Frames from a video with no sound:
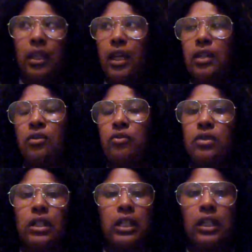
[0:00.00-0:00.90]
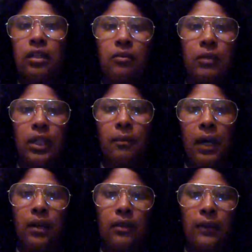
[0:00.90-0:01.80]
And that used to kill me
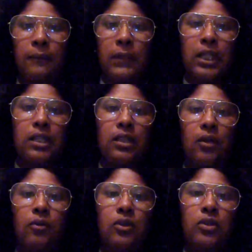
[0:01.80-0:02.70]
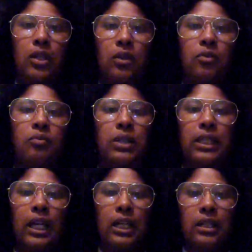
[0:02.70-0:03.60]
about them, because they would
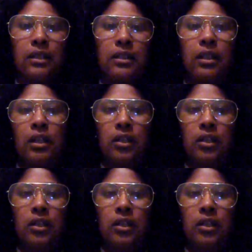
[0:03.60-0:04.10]
be nice